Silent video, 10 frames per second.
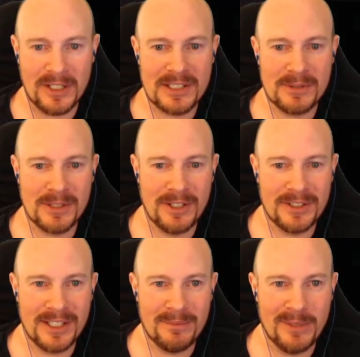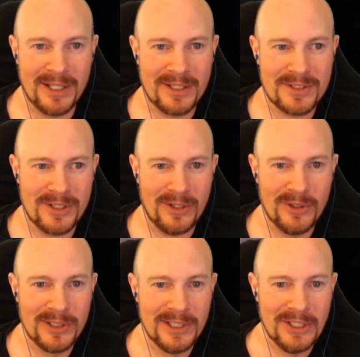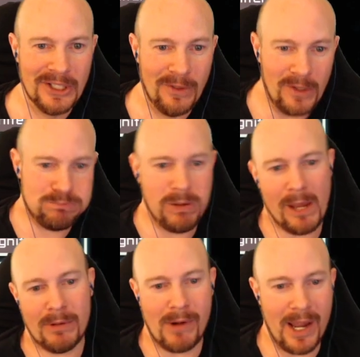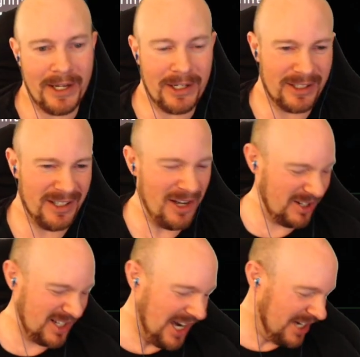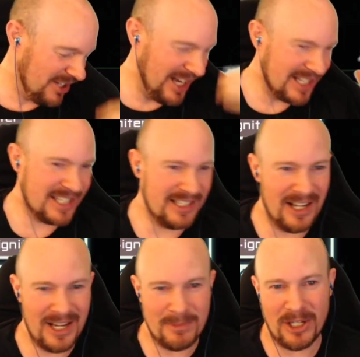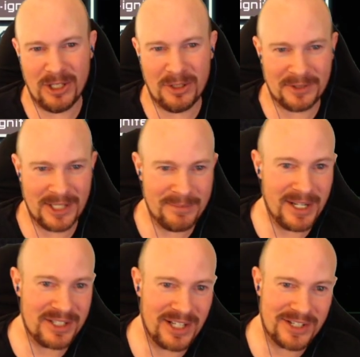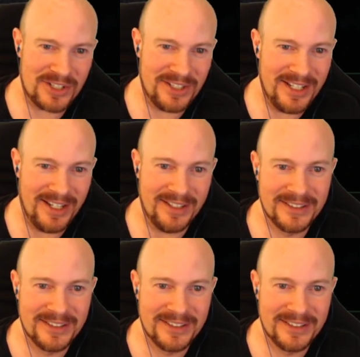so we'll go ahead and get mind control. This baby right here. Oh, God, you got slime all over it. I'm not touching that.